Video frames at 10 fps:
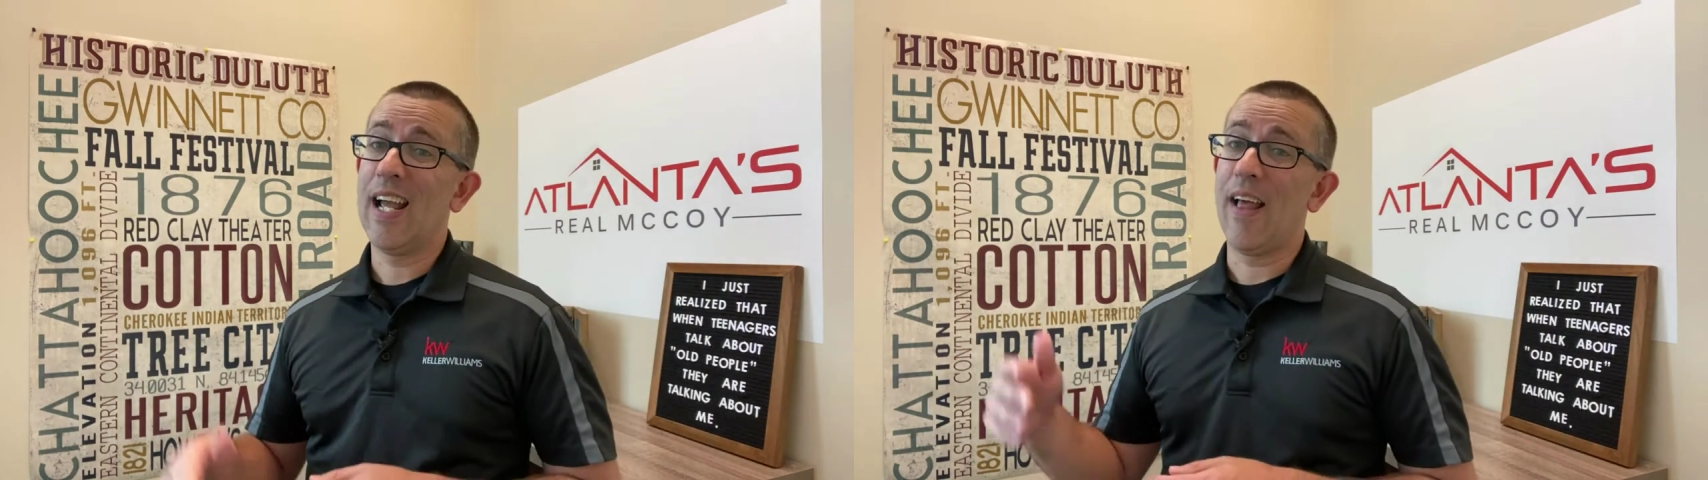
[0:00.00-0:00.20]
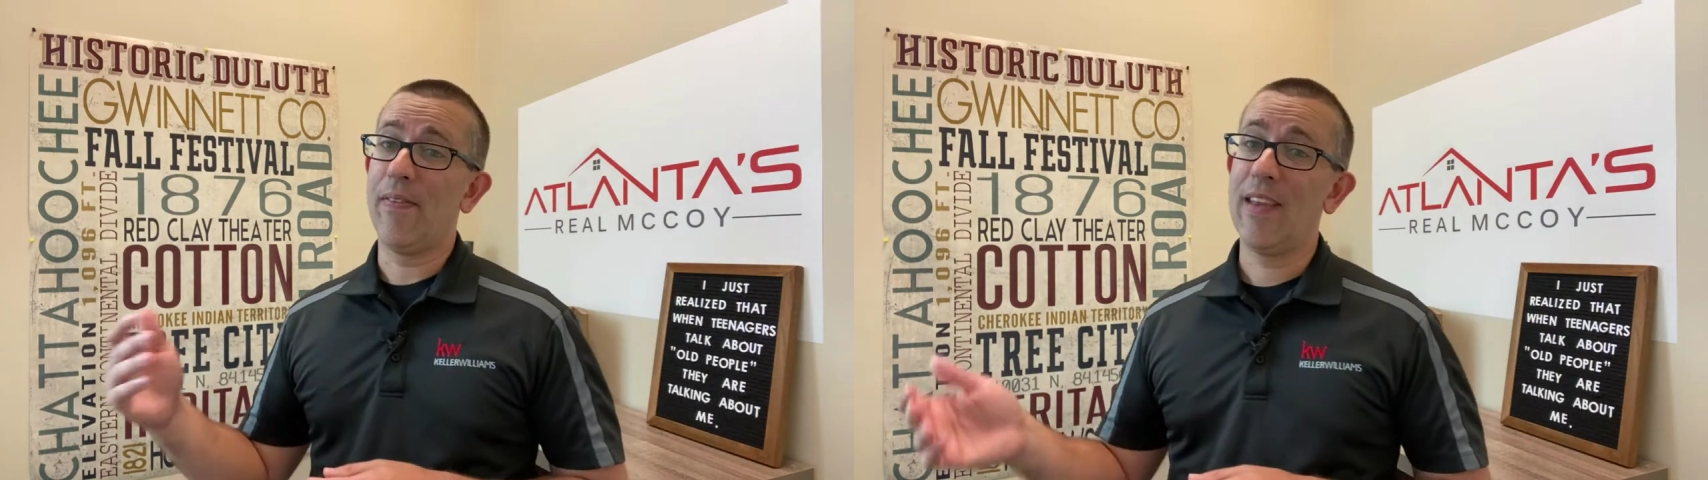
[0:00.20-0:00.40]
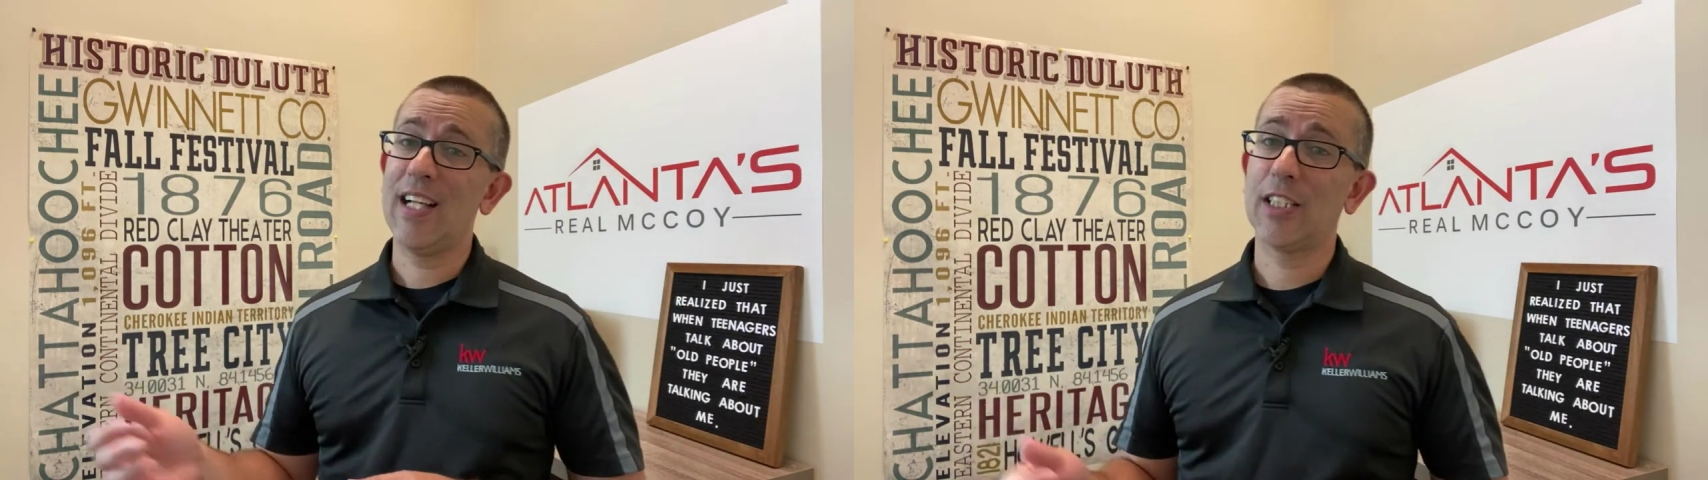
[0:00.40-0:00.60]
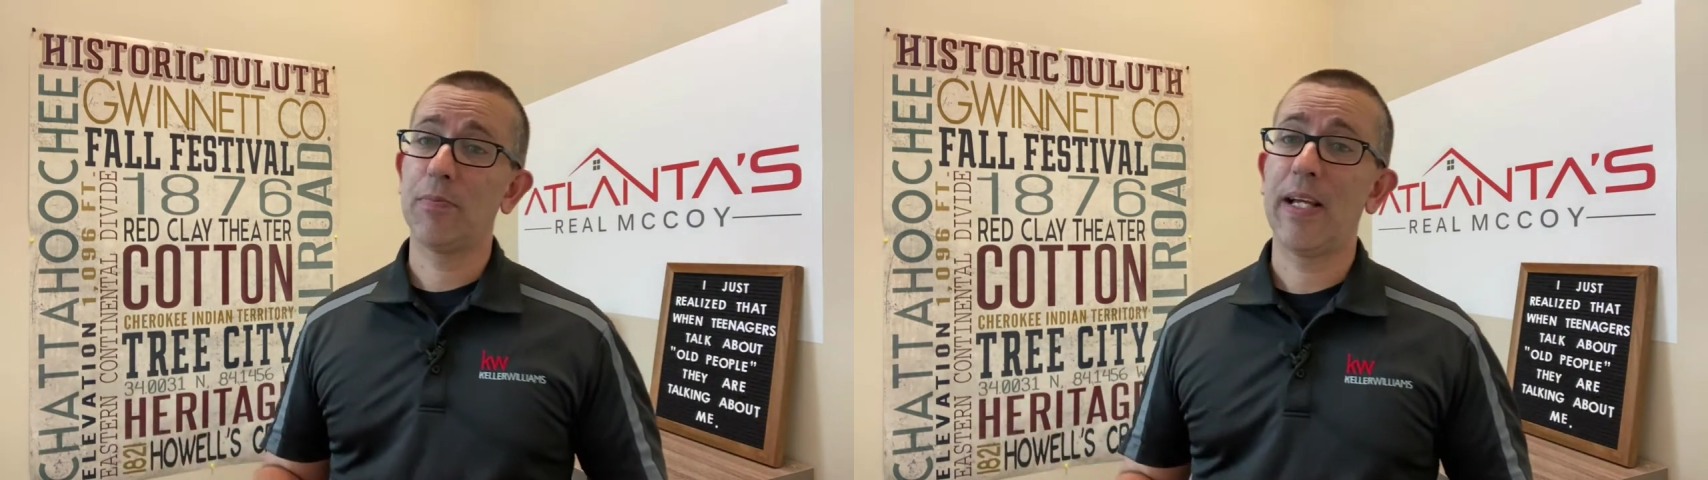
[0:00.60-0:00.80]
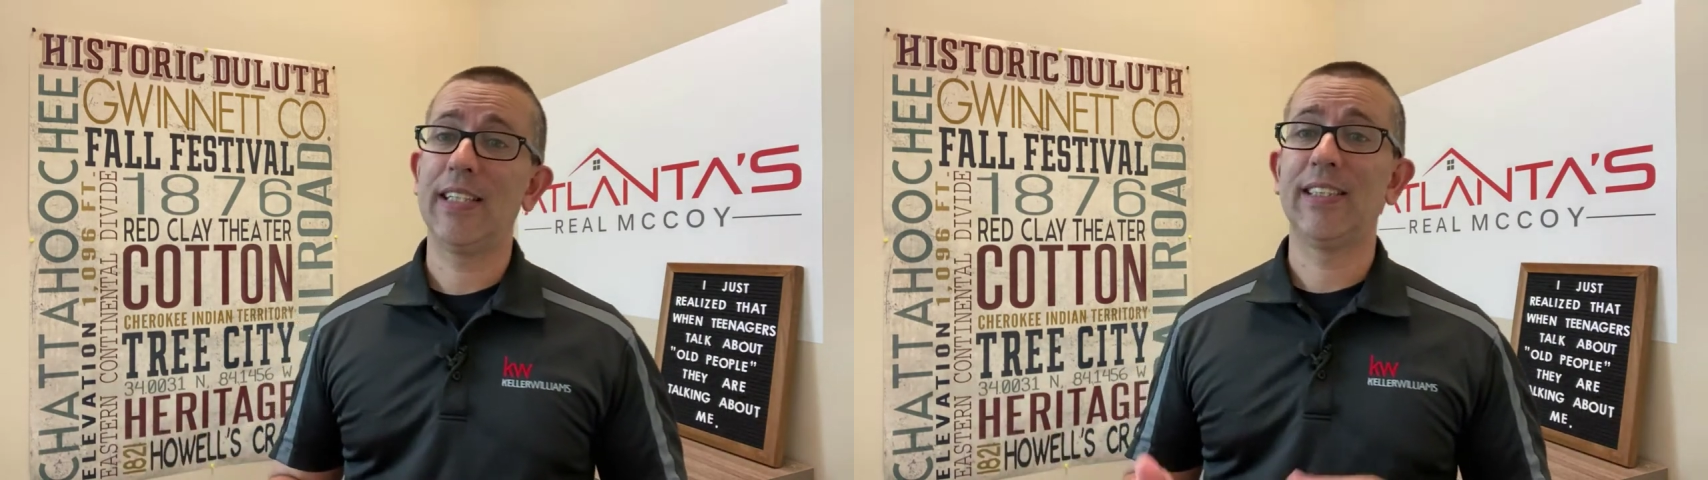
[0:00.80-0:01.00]
And that
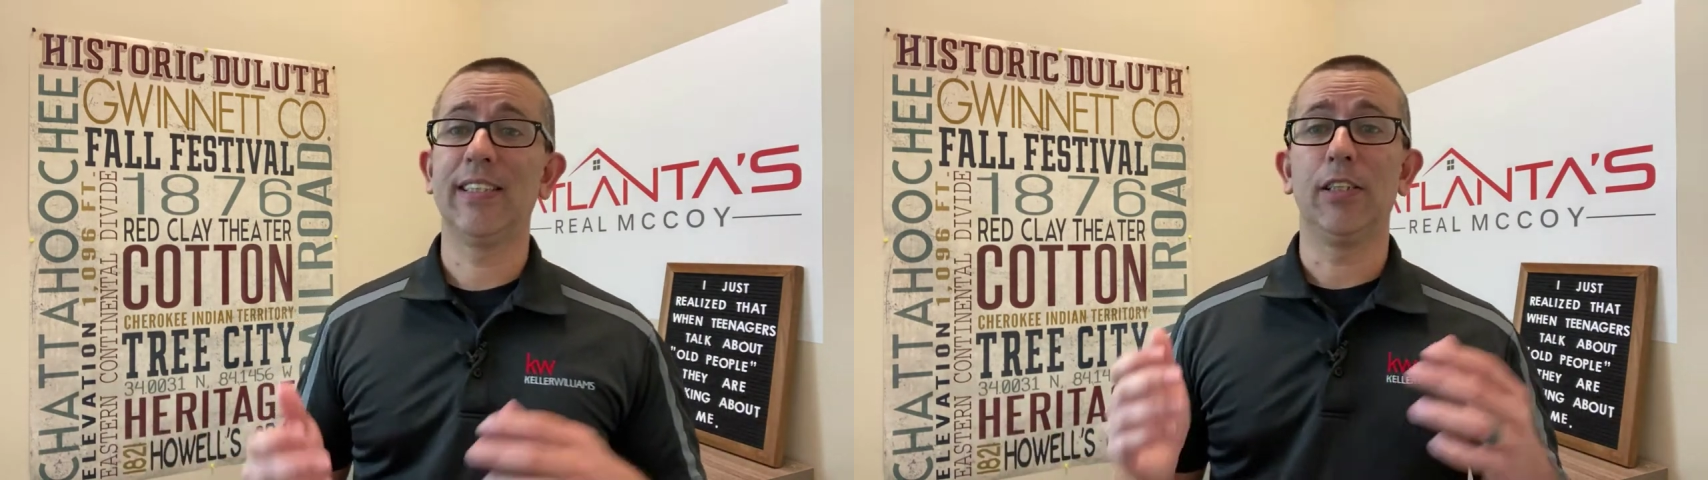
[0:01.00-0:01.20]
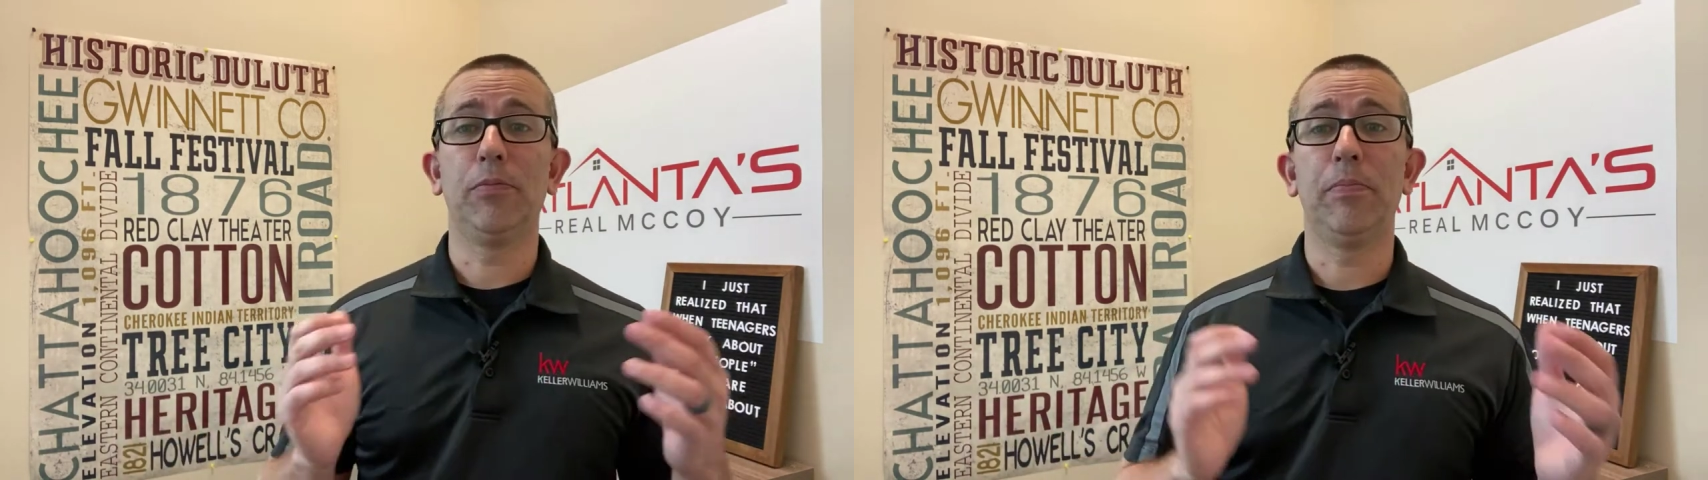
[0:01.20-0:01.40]
space is